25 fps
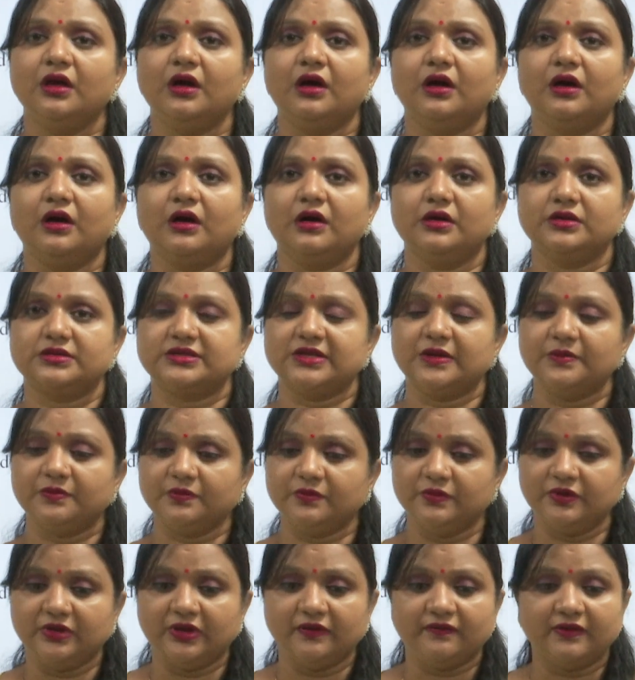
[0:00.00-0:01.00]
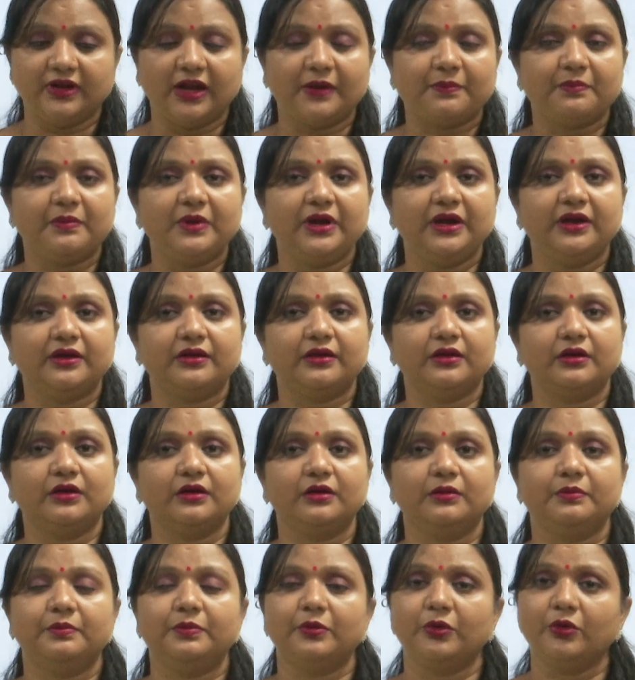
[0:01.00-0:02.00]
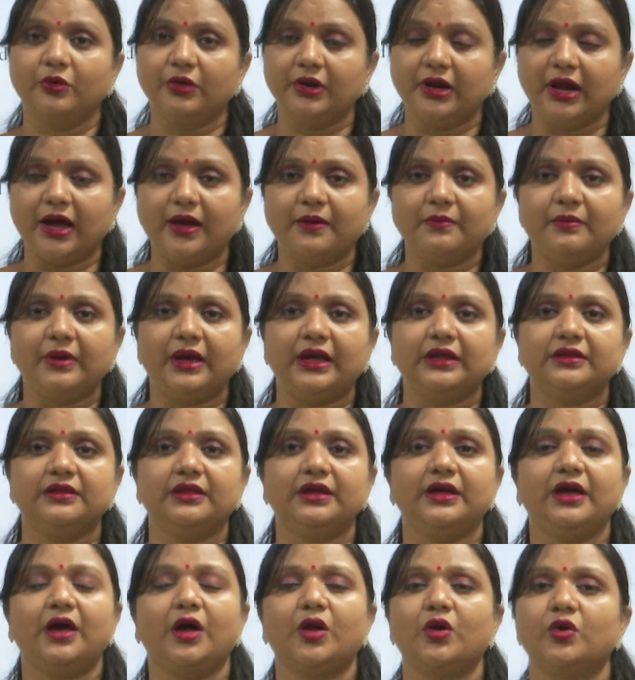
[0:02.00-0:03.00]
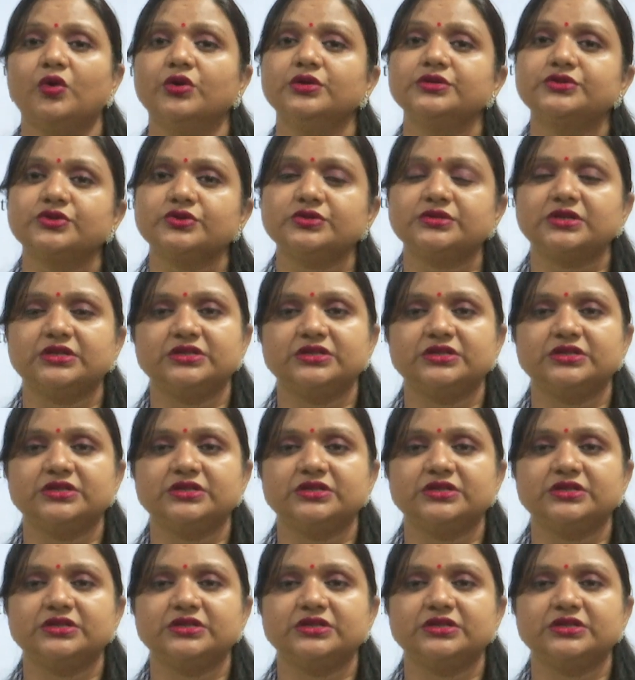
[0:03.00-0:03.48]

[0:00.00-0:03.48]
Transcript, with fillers: uh, some development uh, program and they are also